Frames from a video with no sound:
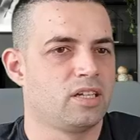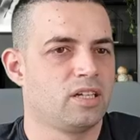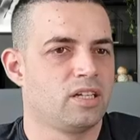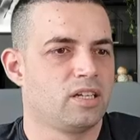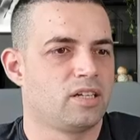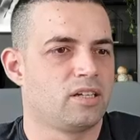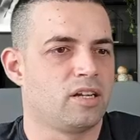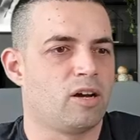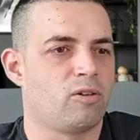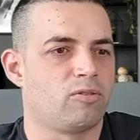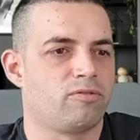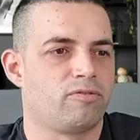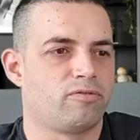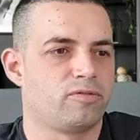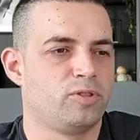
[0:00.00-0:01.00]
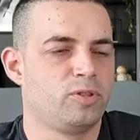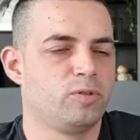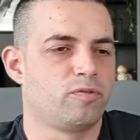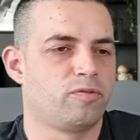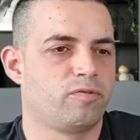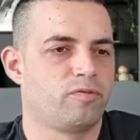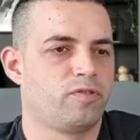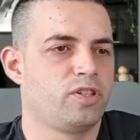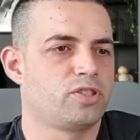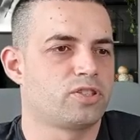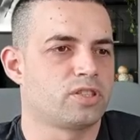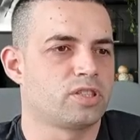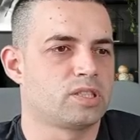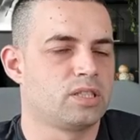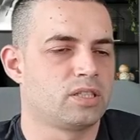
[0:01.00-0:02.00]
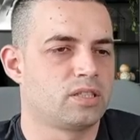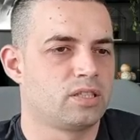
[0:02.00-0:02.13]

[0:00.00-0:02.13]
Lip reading: now of new features that